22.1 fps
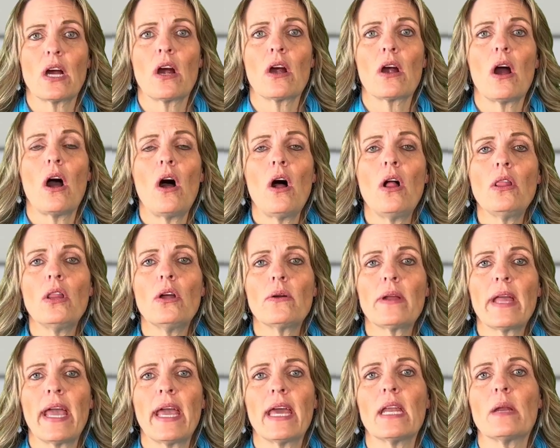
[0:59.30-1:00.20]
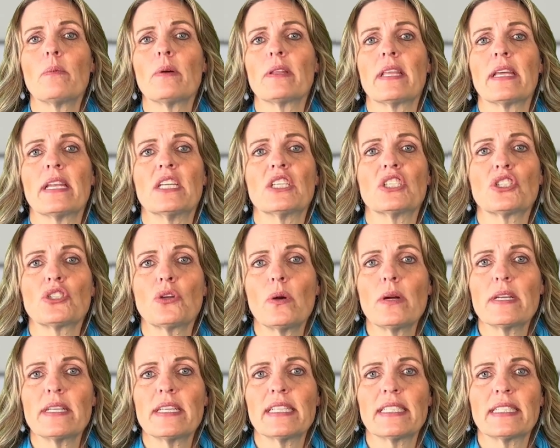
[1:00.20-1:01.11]
are all located within a
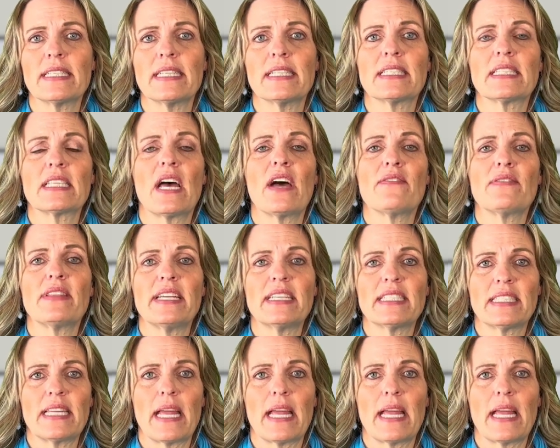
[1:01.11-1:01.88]
short distance of these